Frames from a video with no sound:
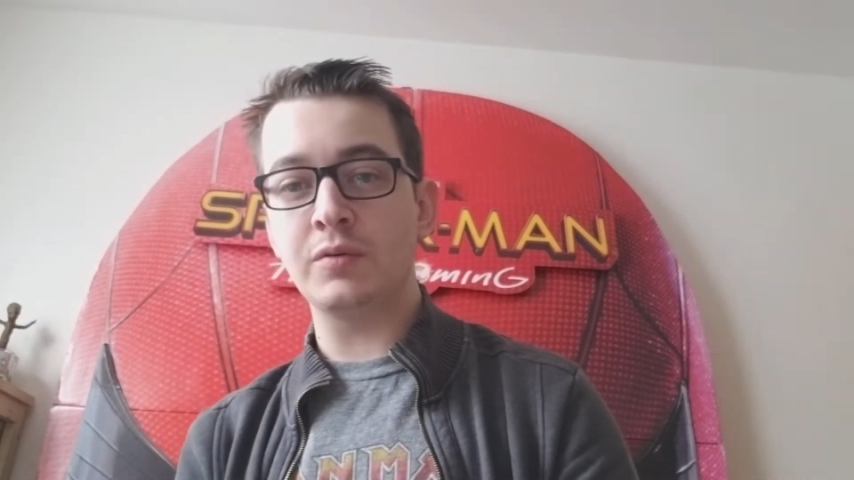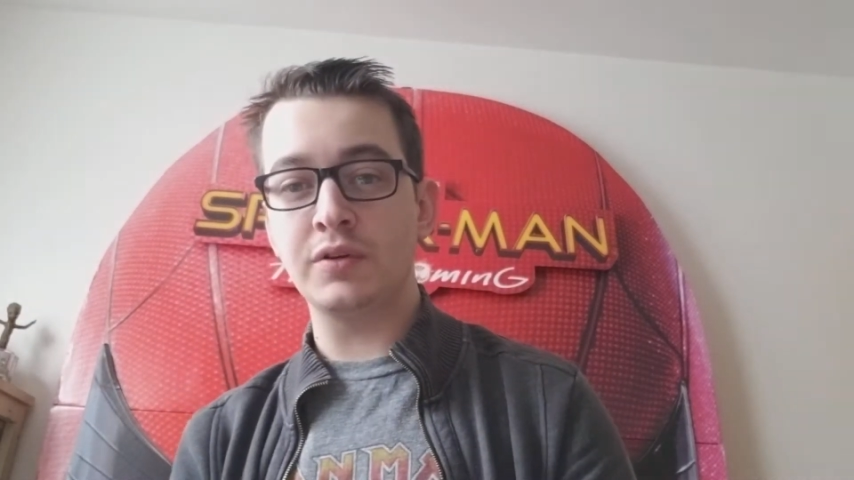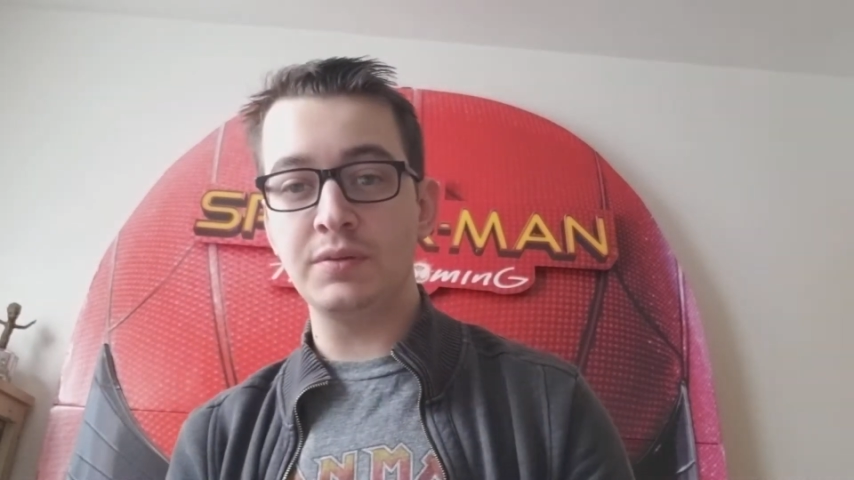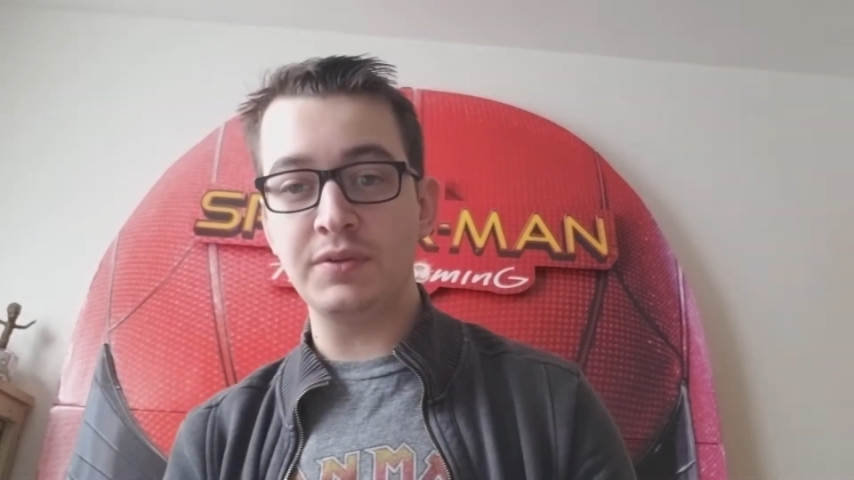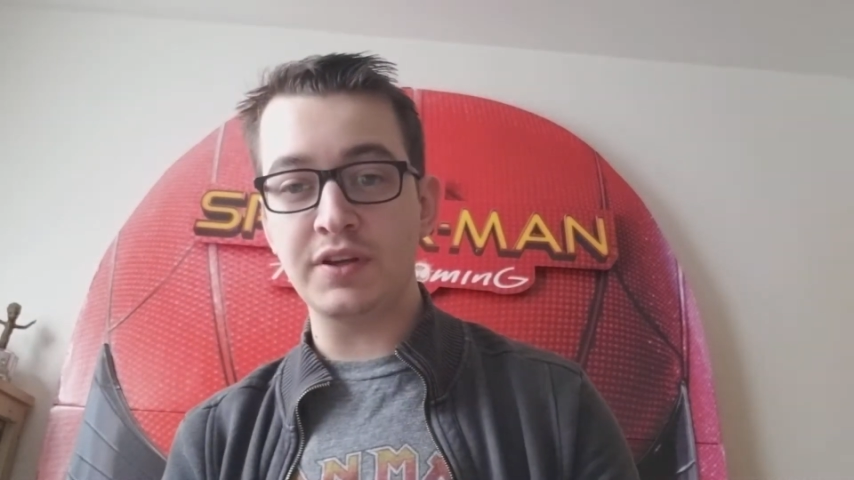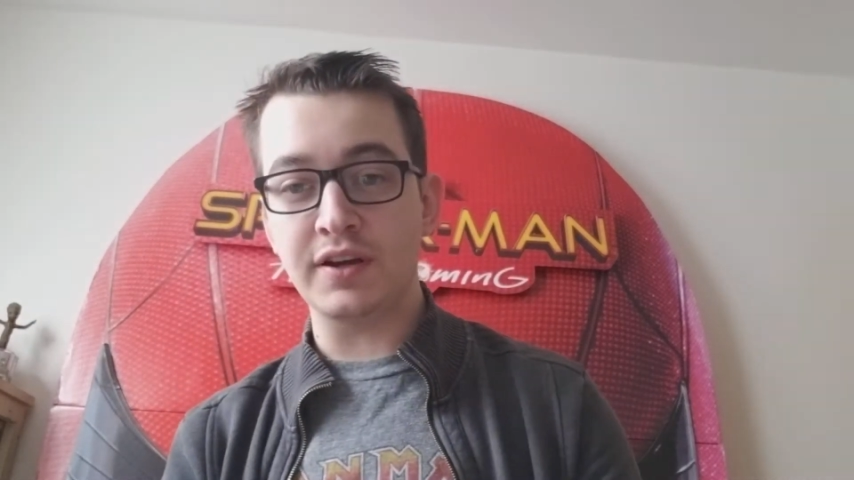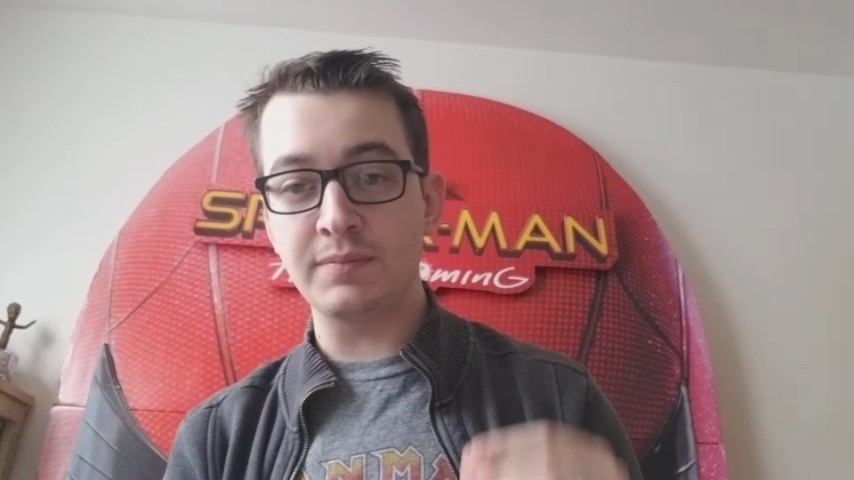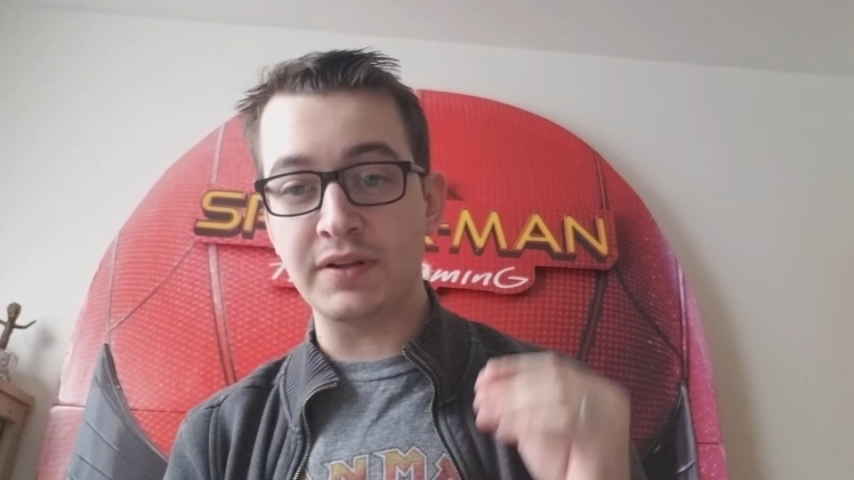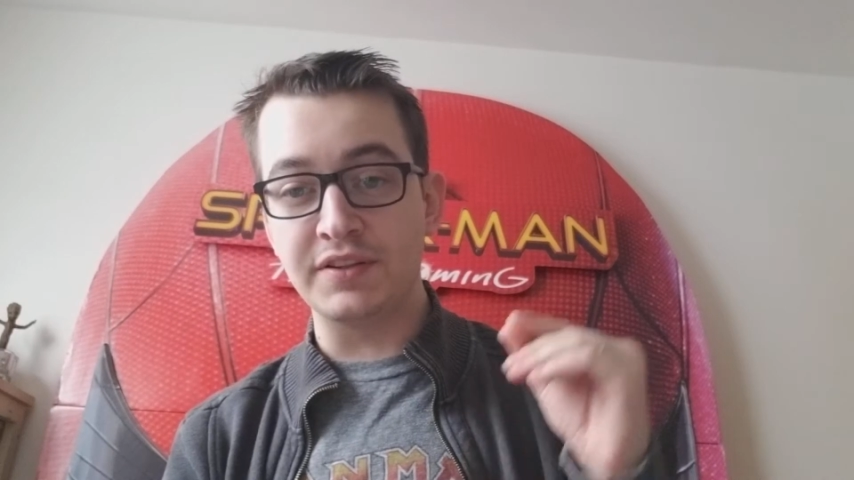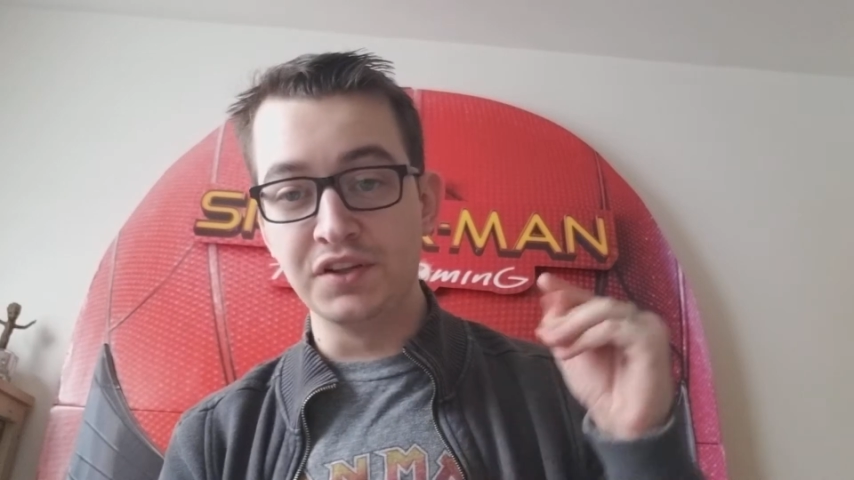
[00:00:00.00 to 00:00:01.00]
going to be talking
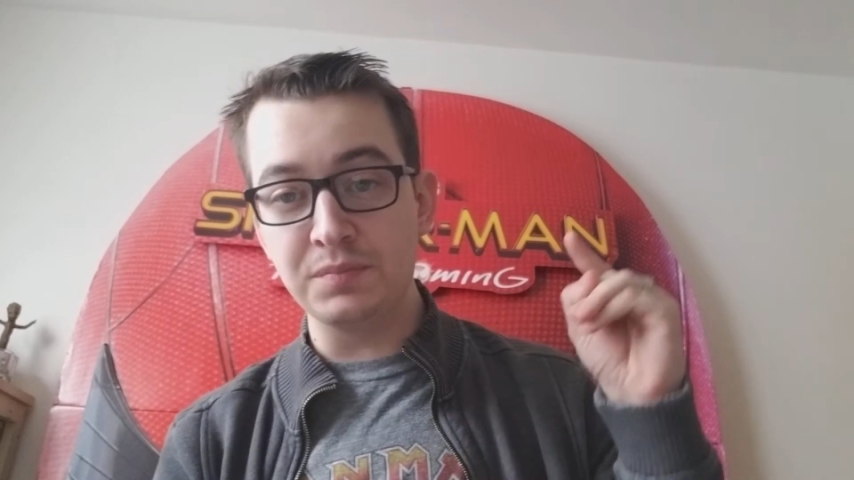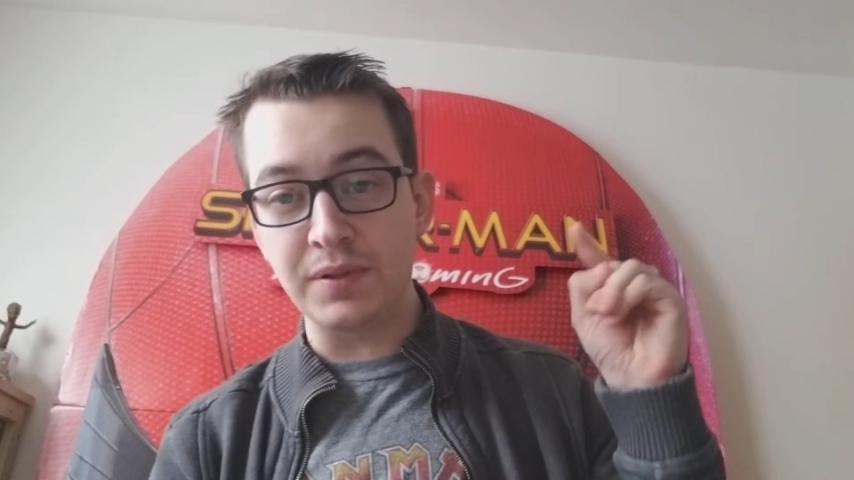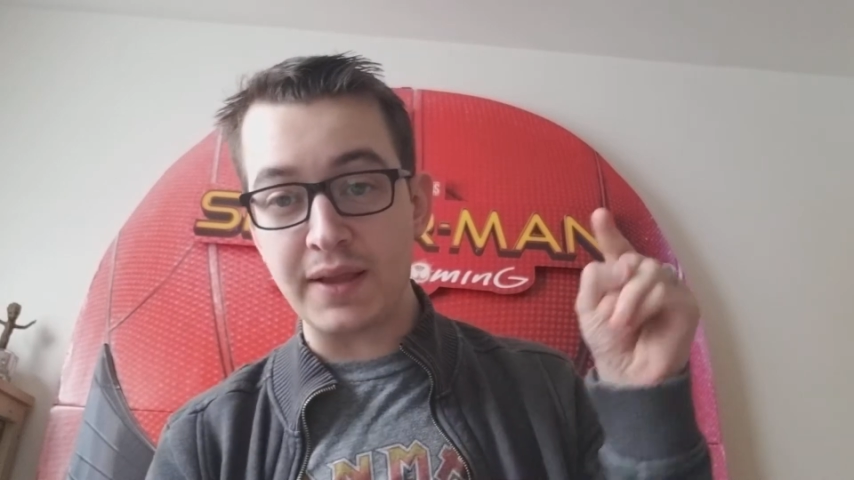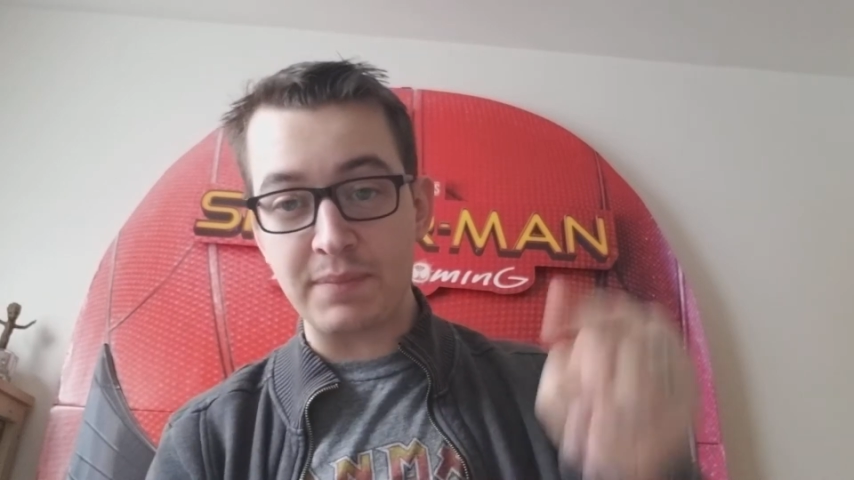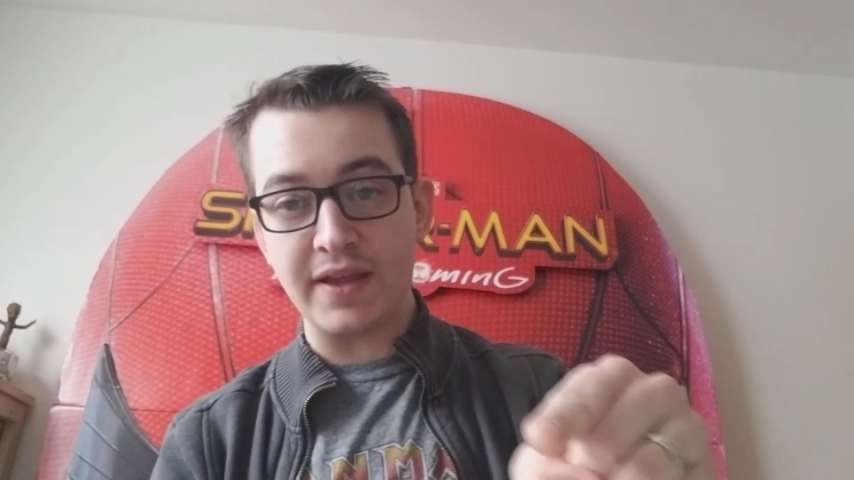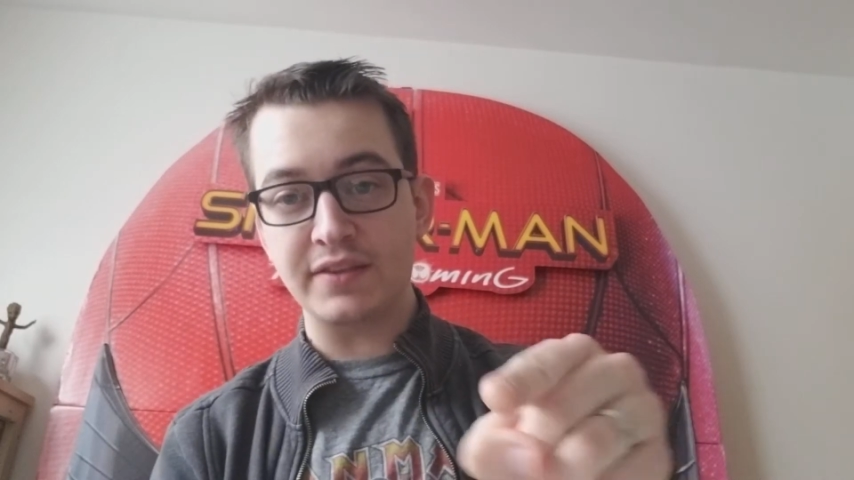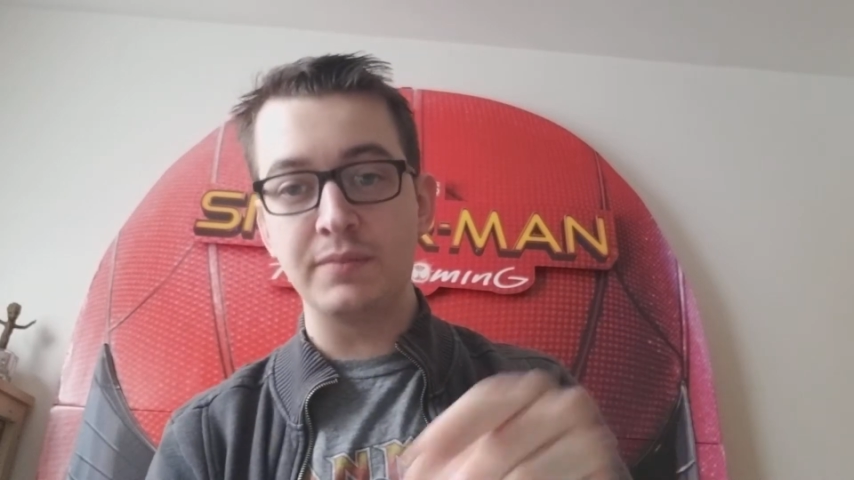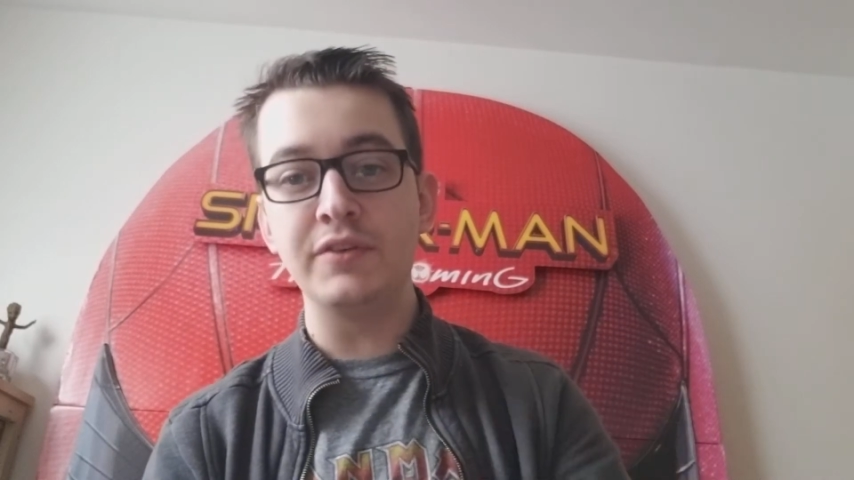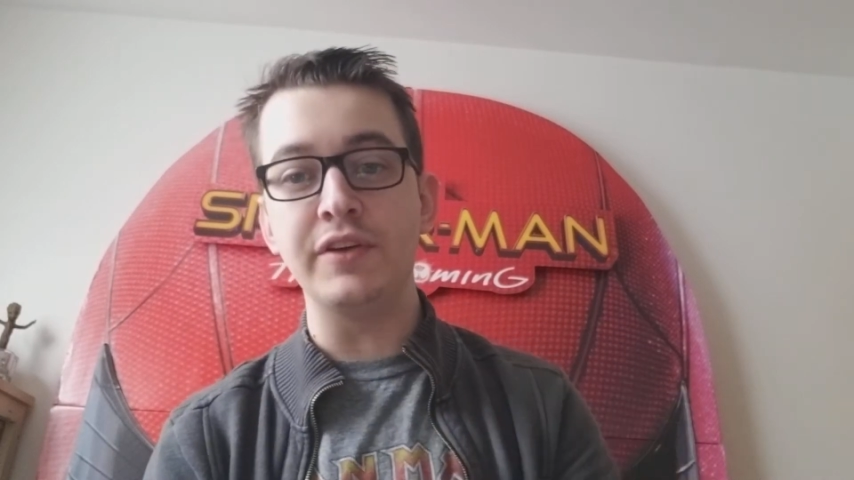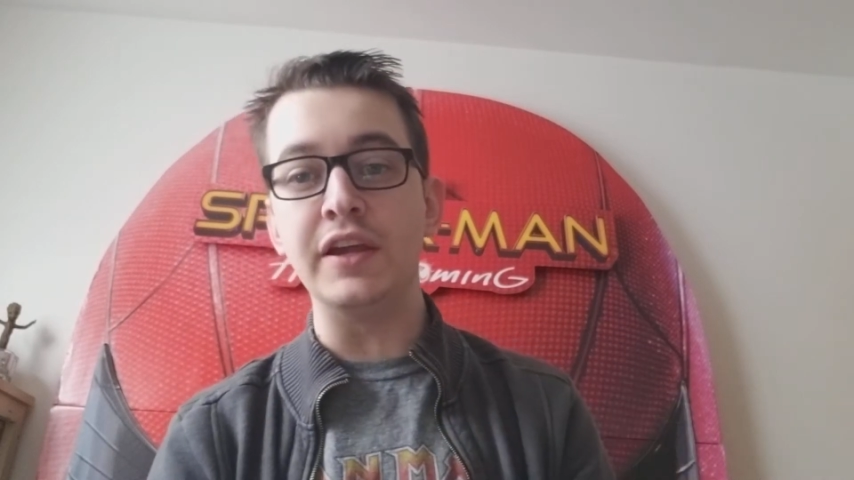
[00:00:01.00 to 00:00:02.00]
about the new Black Panther
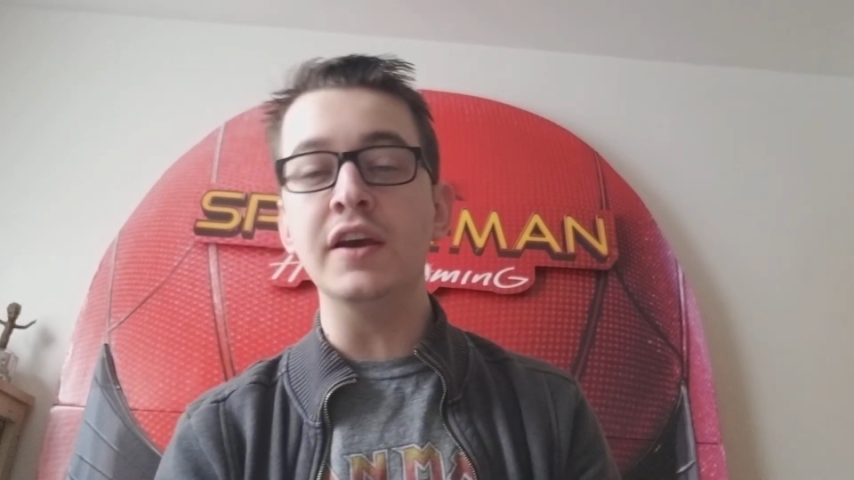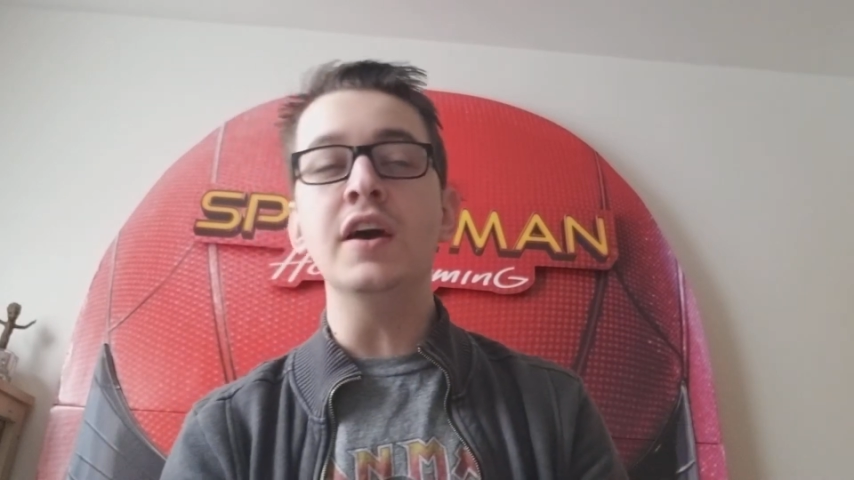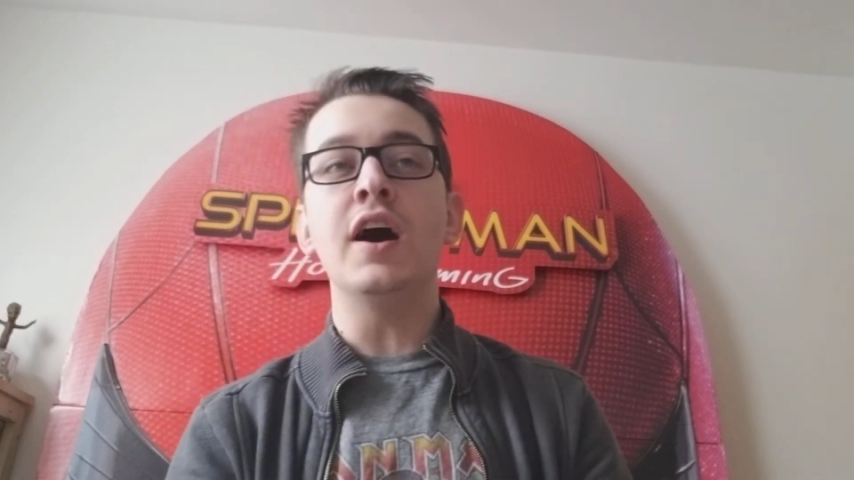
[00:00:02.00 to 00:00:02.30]
movie.